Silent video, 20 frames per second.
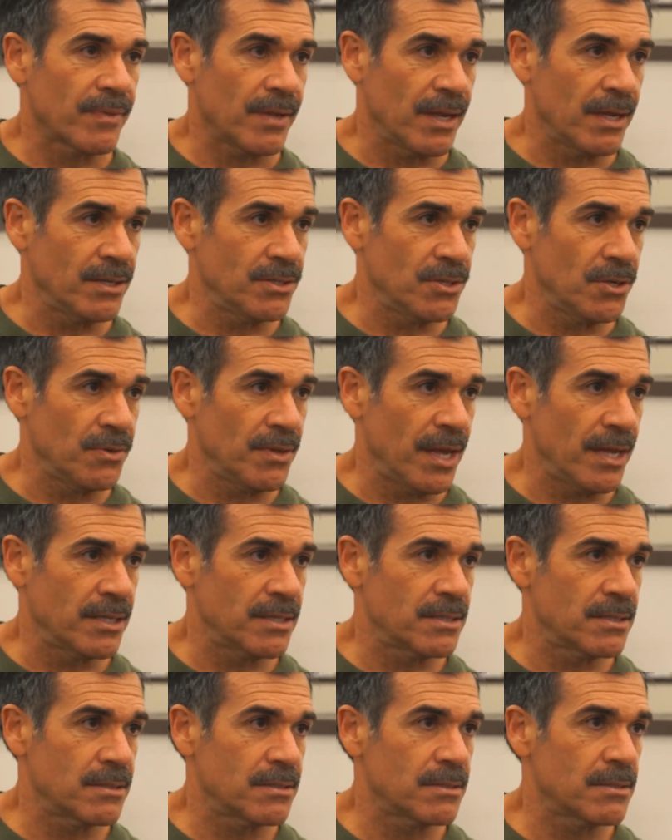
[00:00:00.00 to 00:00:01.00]
And so
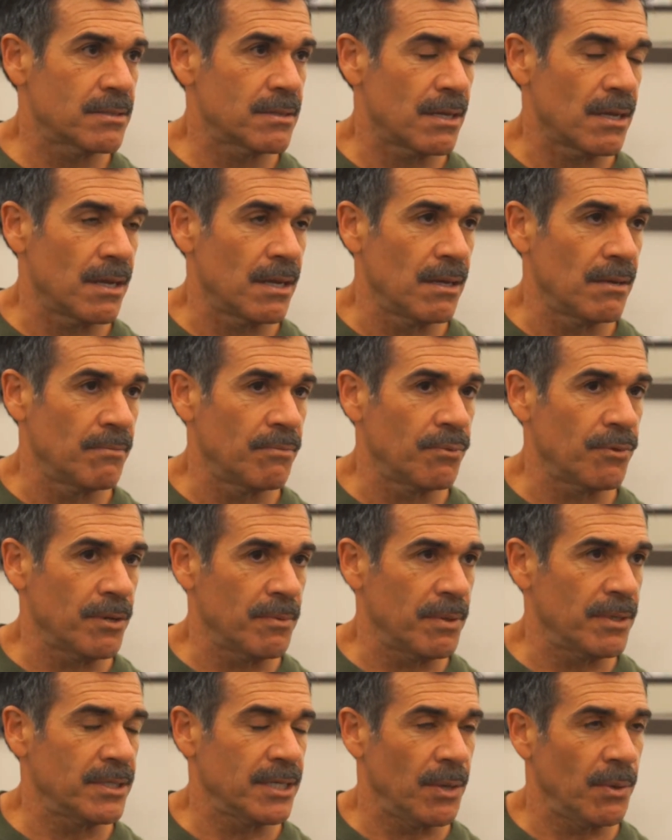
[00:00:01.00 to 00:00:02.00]
that's uh, pretty
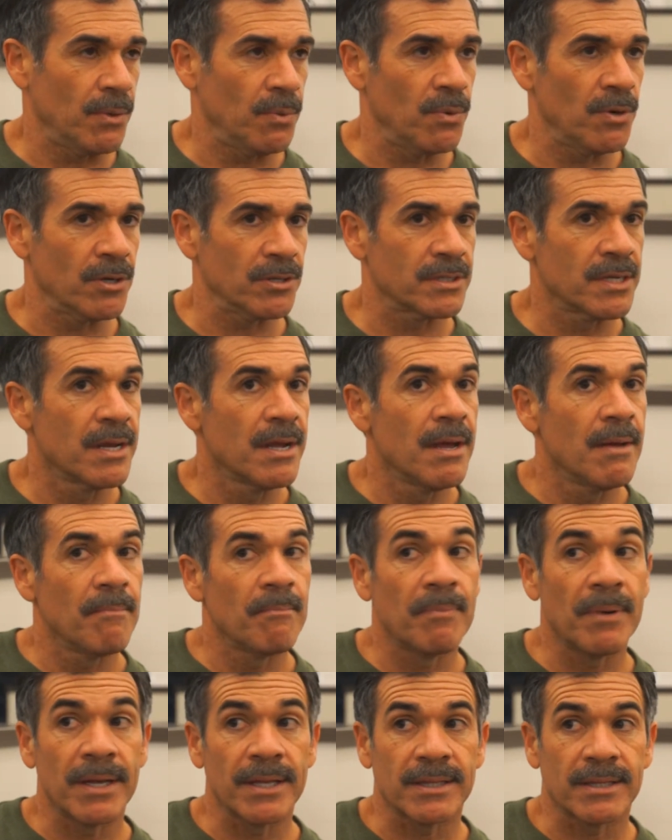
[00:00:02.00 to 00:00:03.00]
much how it works.
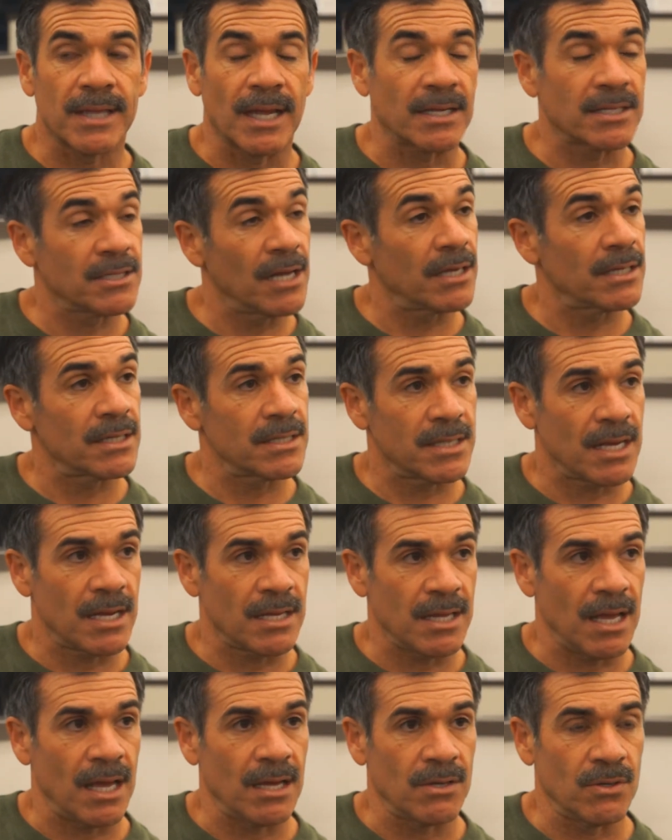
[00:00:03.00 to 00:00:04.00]
But that's not to say
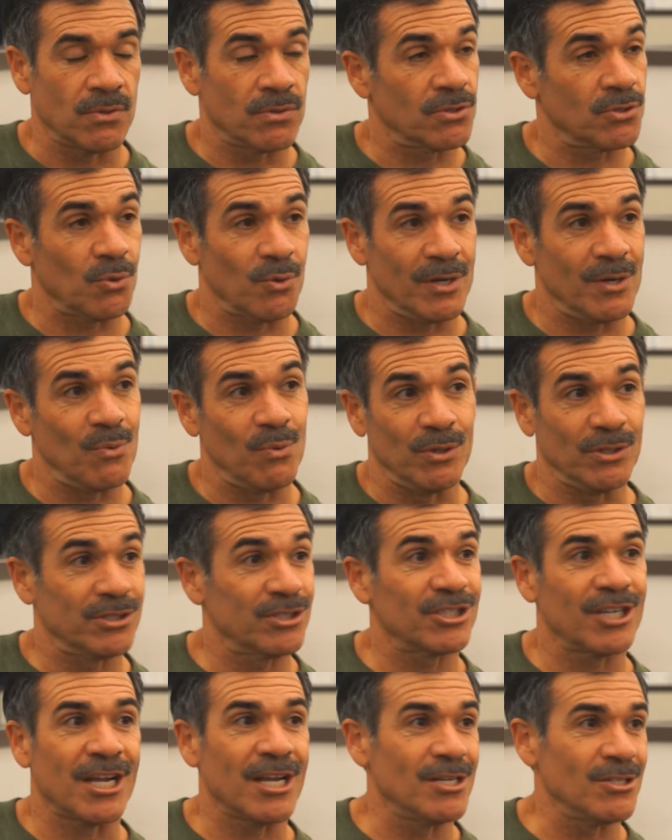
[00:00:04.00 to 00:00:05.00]
that your story will
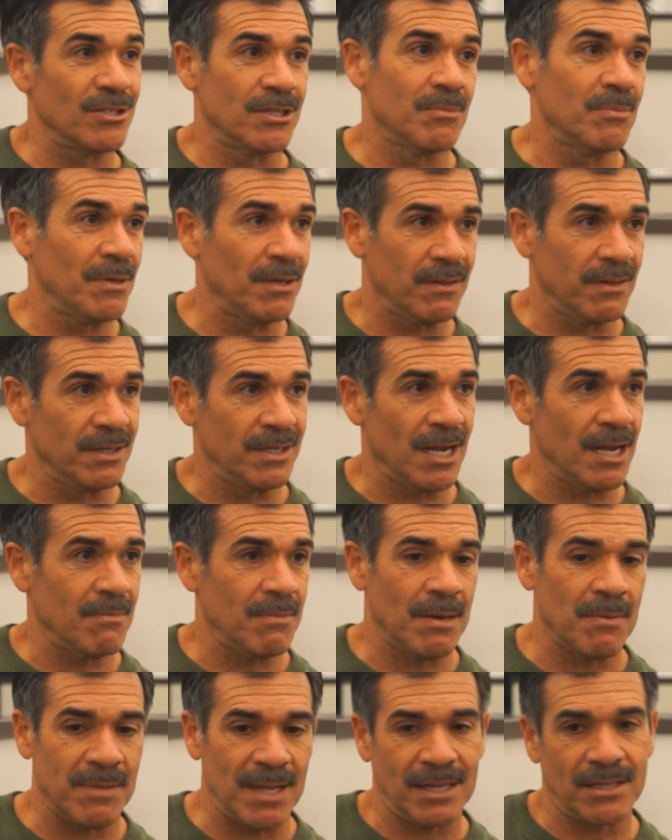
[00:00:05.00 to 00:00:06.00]
change in the middle of the day.
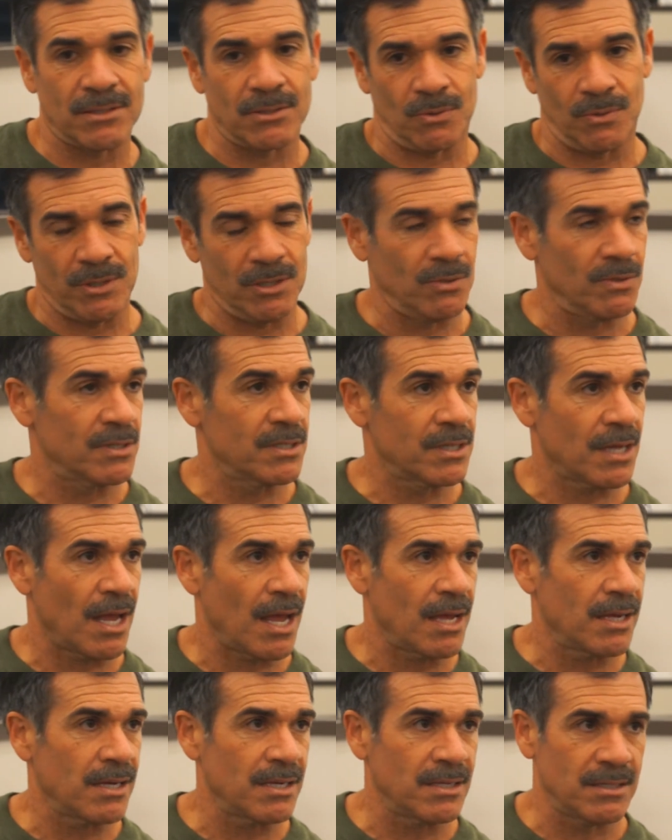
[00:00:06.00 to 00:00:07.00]
Maybe that story you're
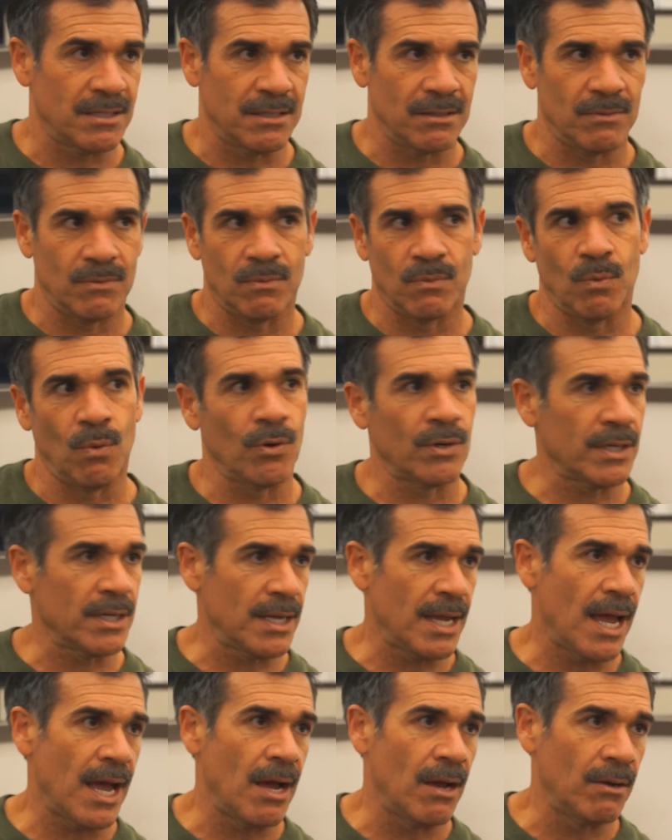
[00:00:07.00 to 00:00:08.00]
assigned isn't
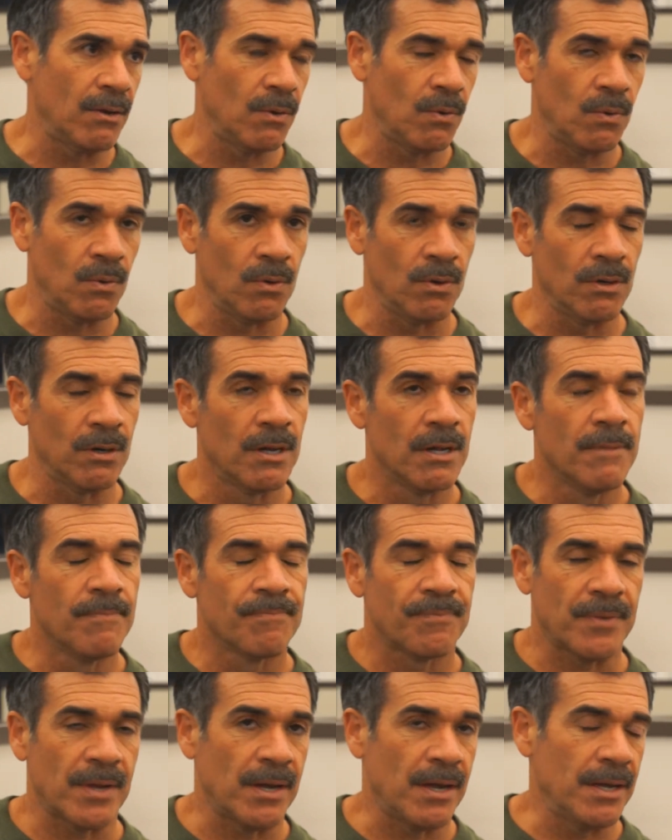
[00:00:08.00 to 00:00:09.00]
working out. Or
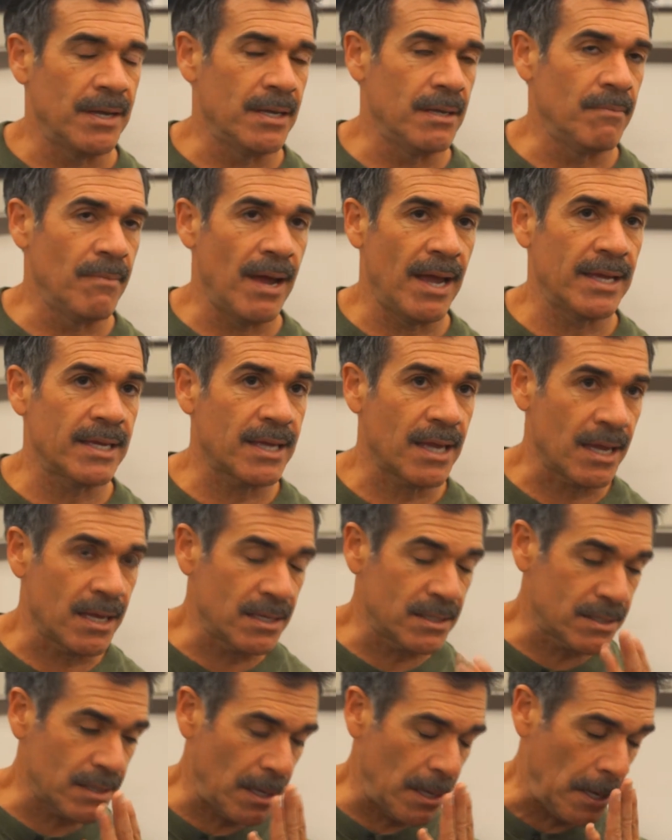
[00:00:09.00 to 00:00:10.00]
uh, in my
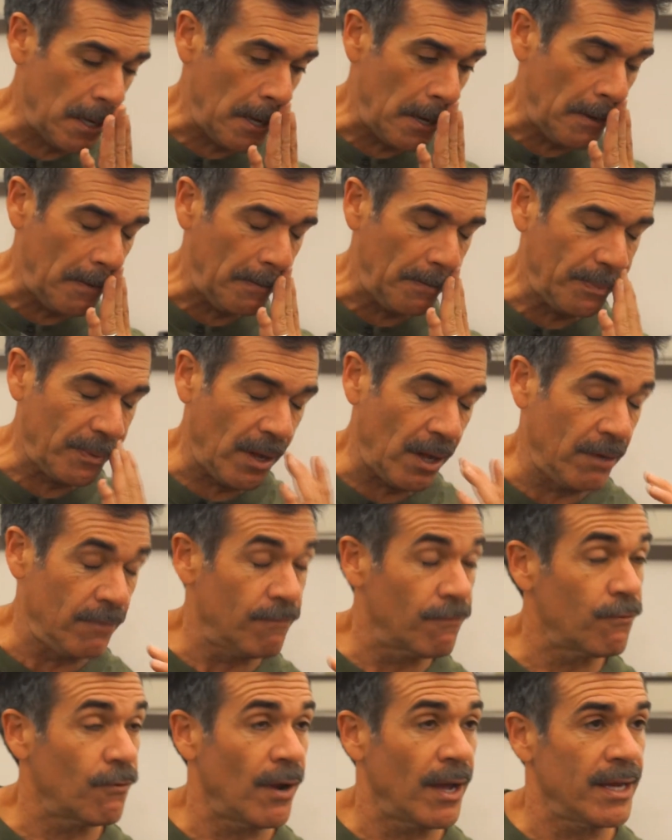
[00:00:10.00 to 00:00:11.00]
case, um, on
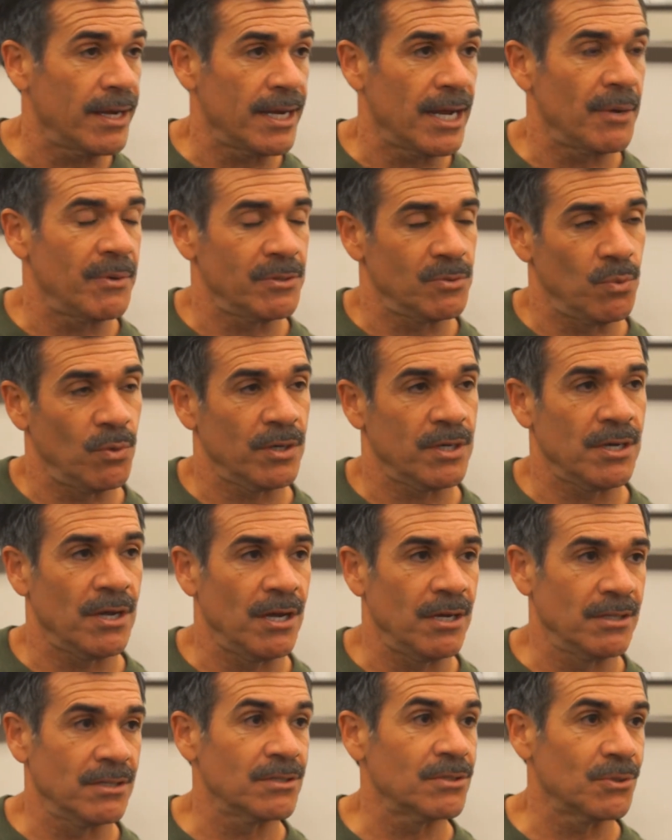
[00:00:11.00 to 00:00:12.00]
Friday, I was working
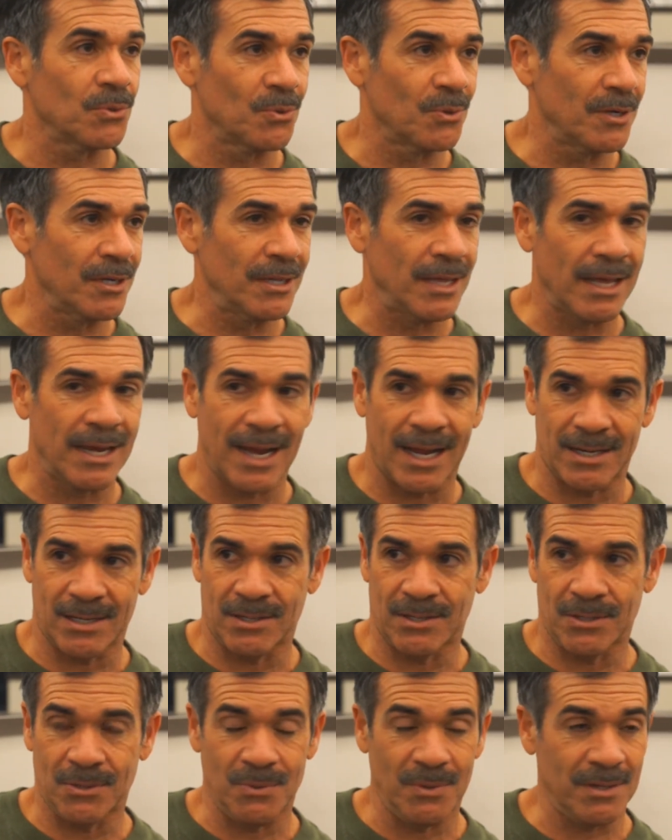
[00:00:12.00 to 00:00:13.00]
on a story that had to
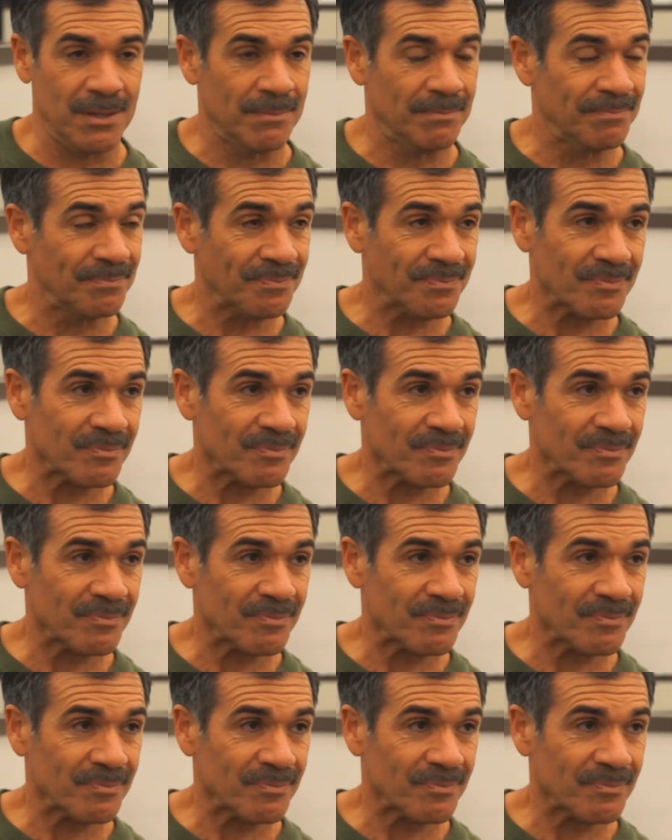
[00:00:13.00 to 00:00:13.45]
do with